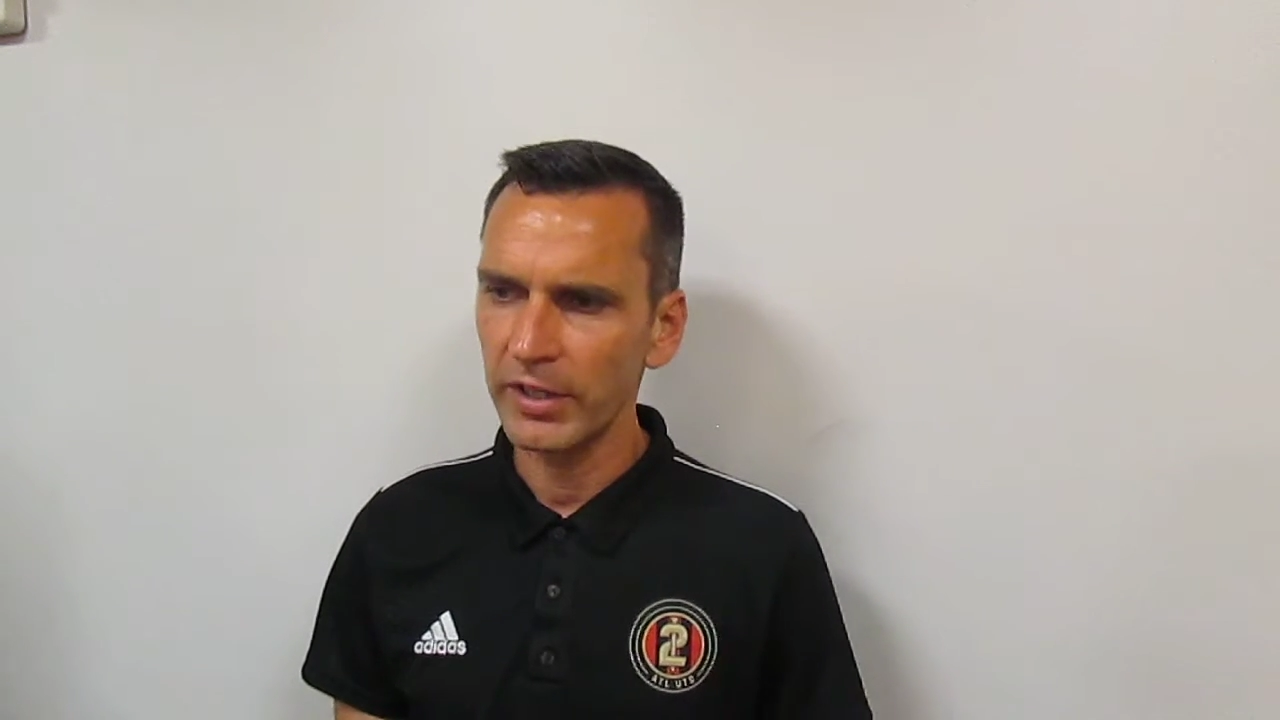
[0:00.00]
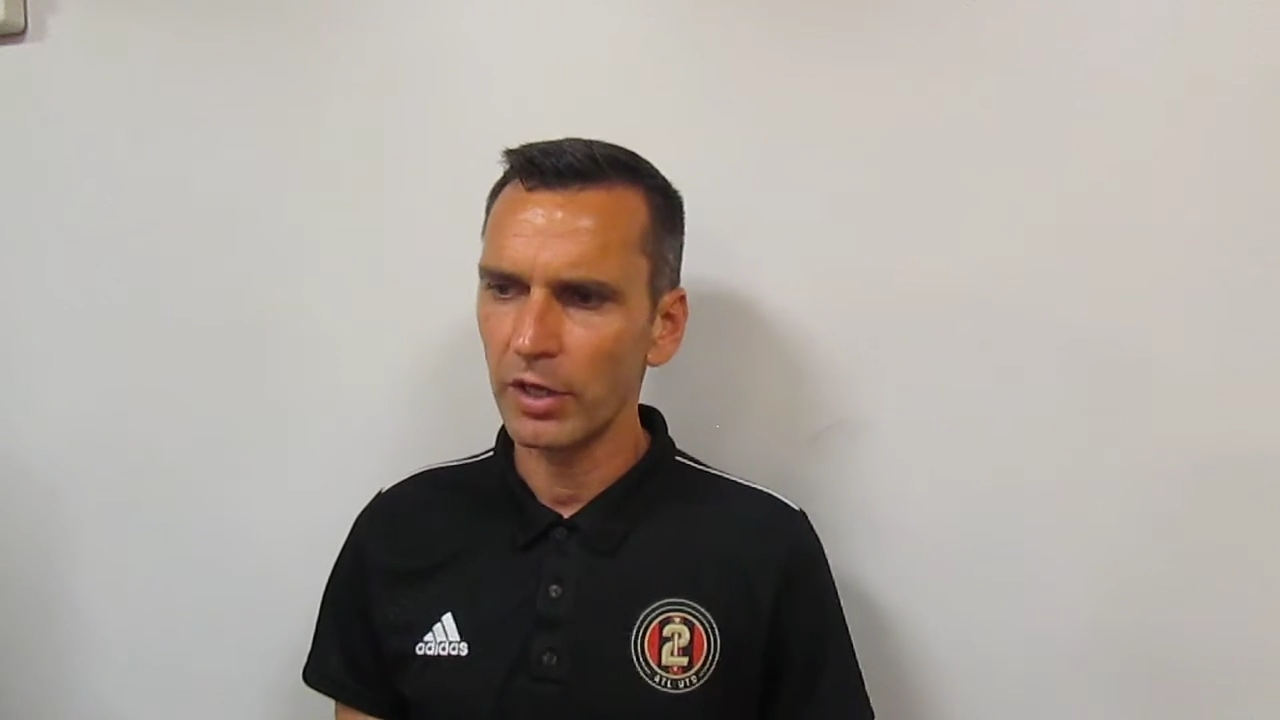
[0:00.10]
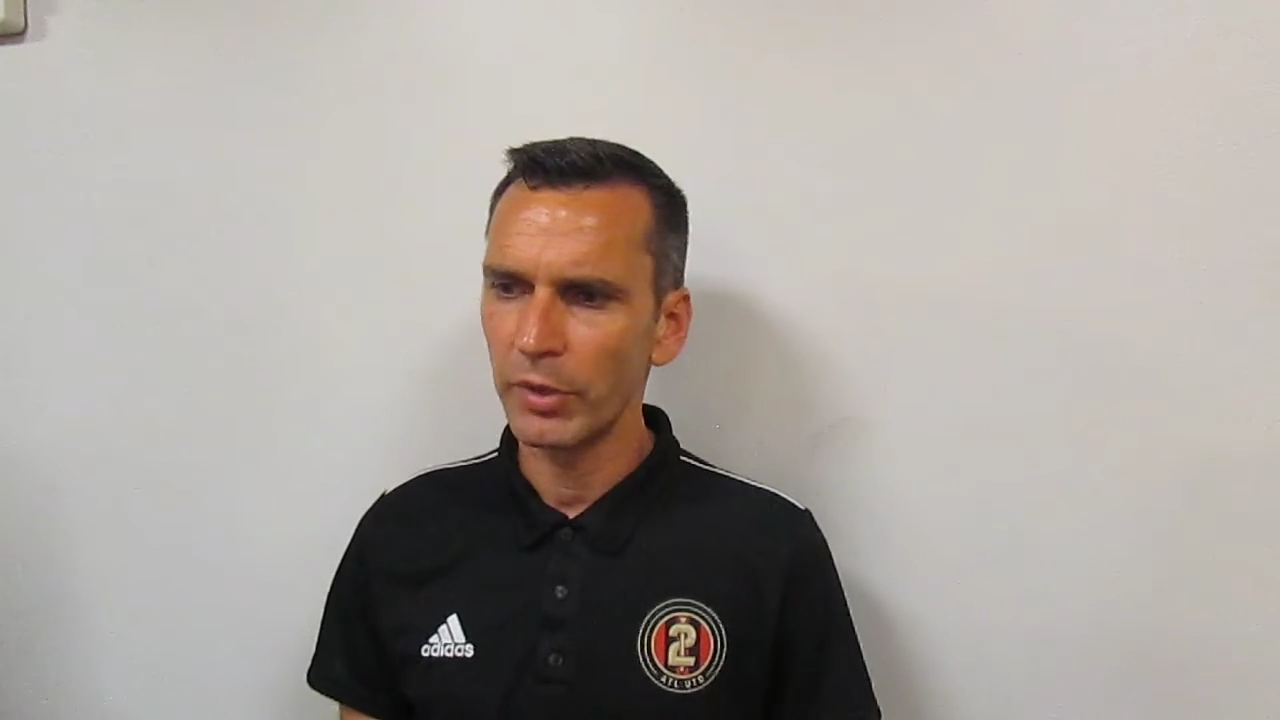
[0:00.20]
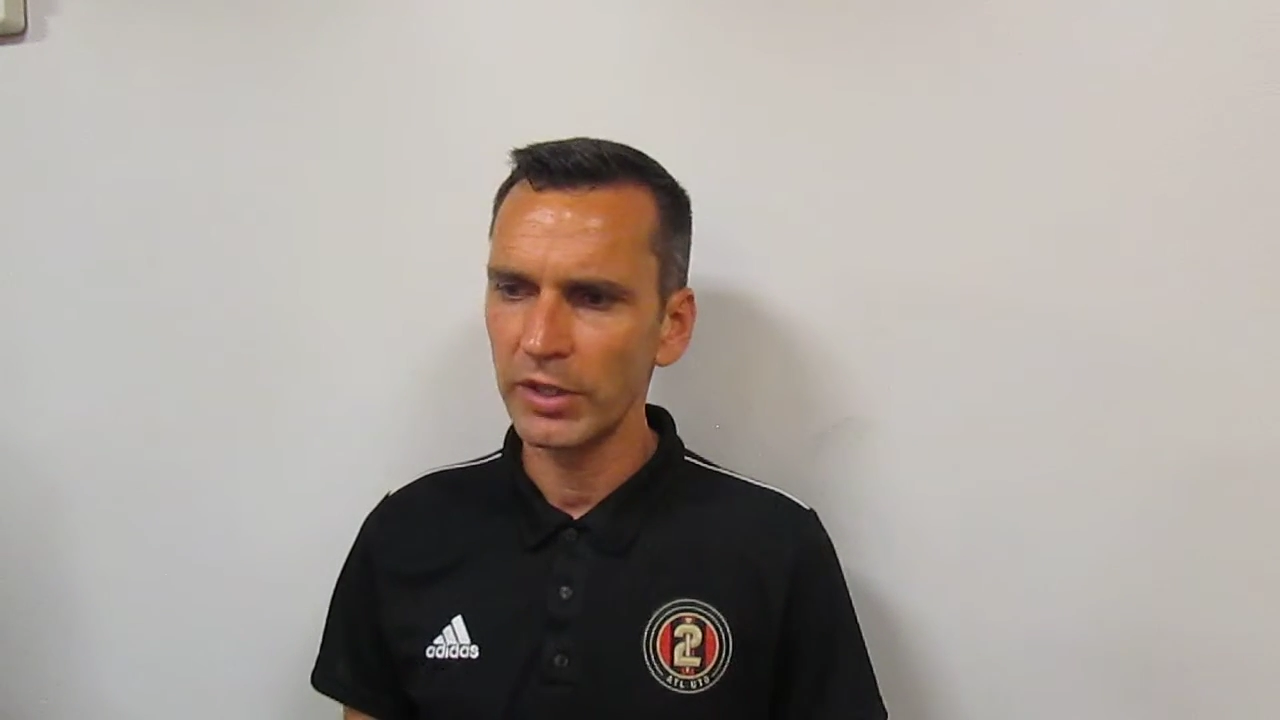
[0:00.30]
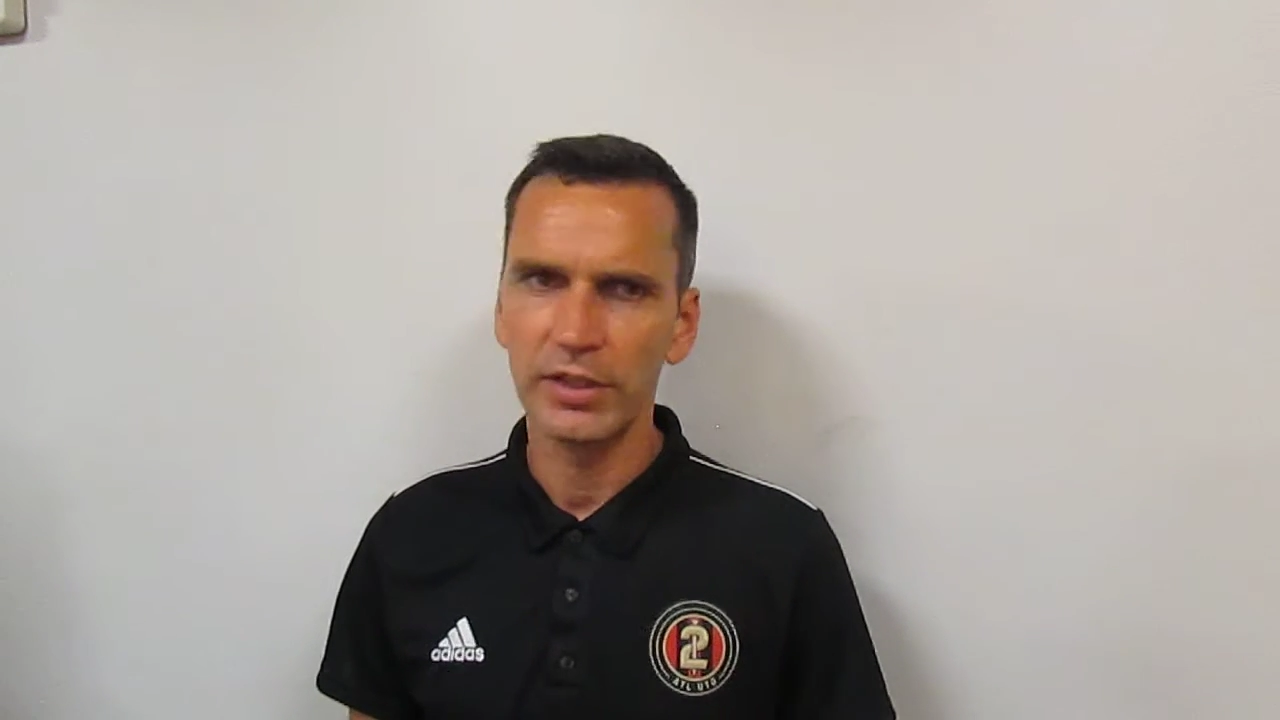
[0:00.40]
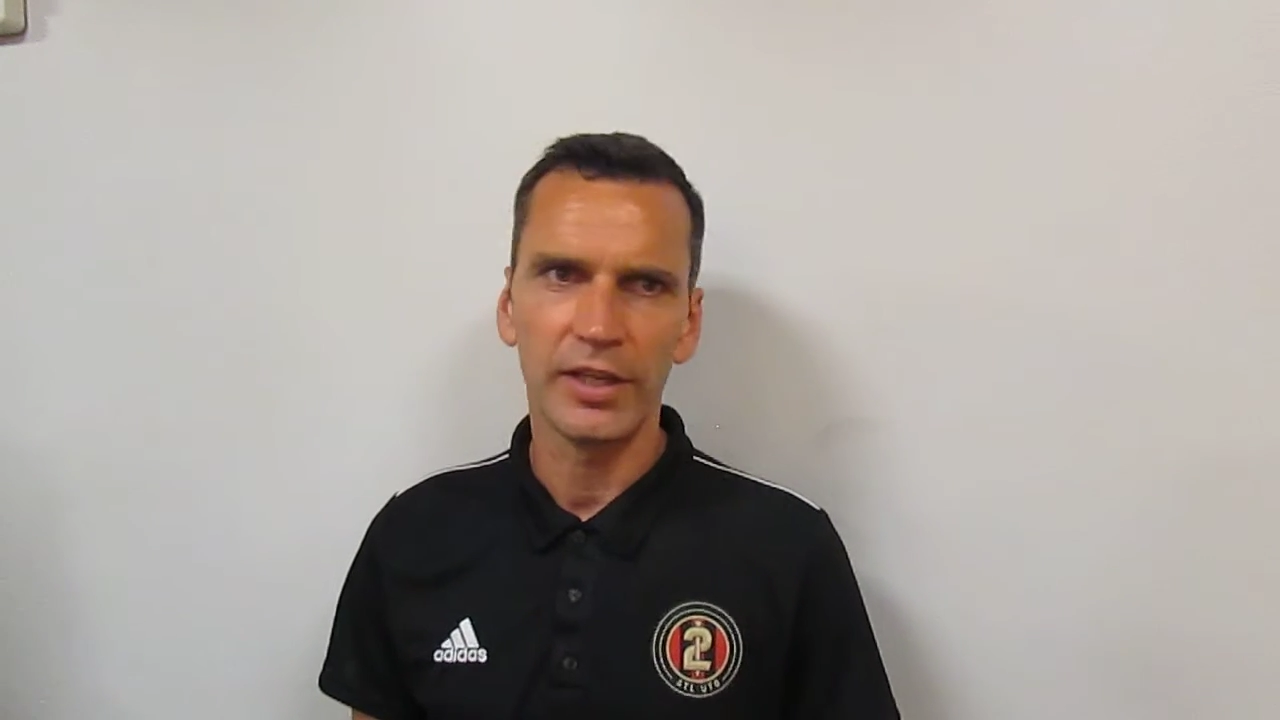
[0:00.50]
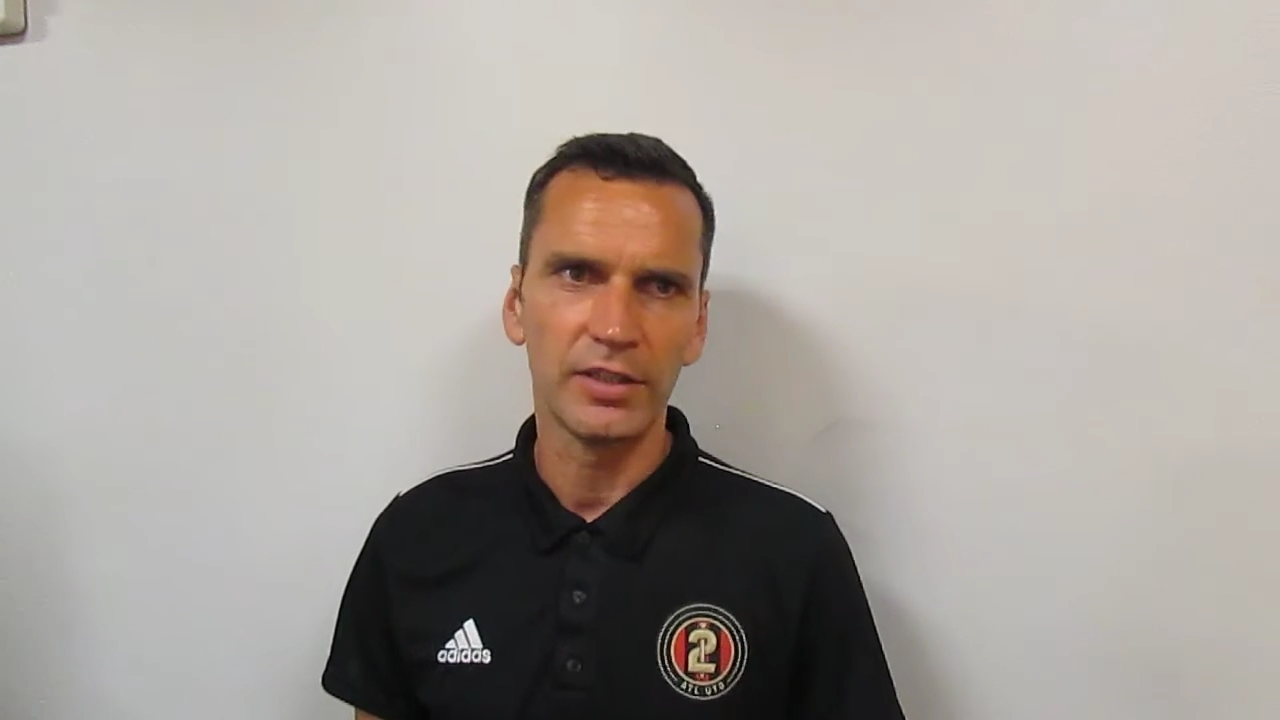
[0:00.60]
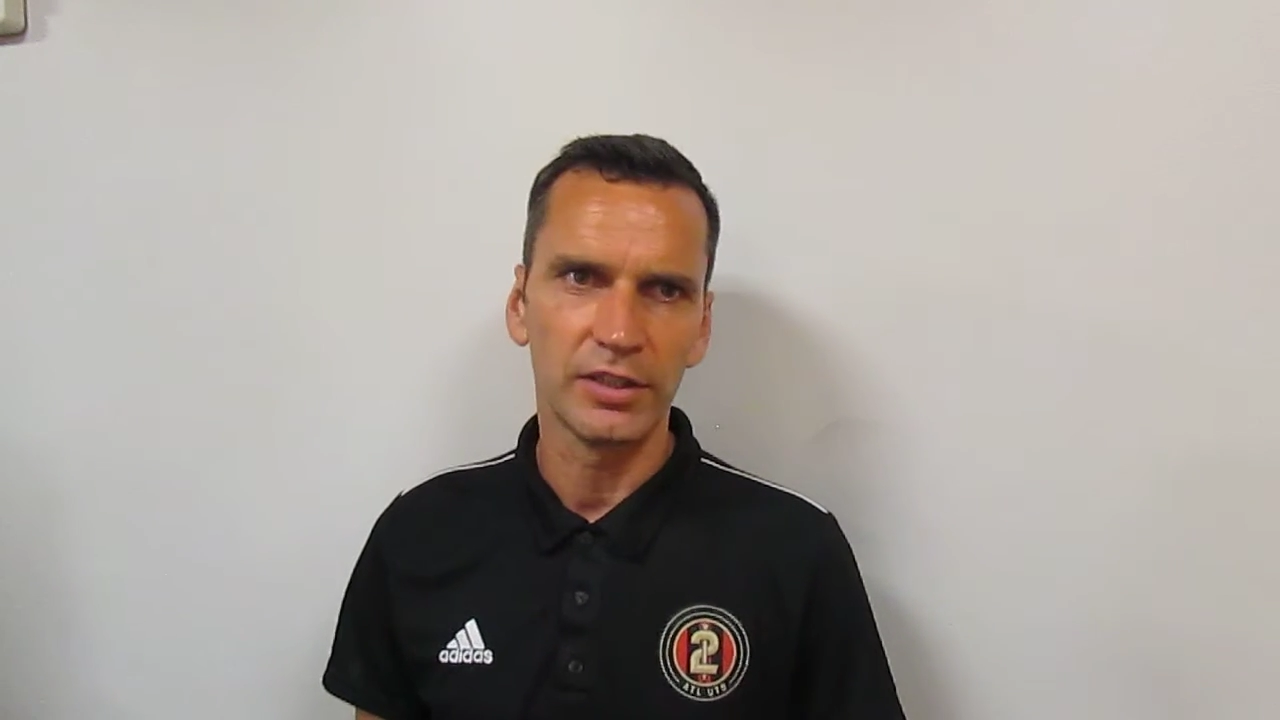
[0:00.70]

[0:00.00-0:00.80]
our way to the end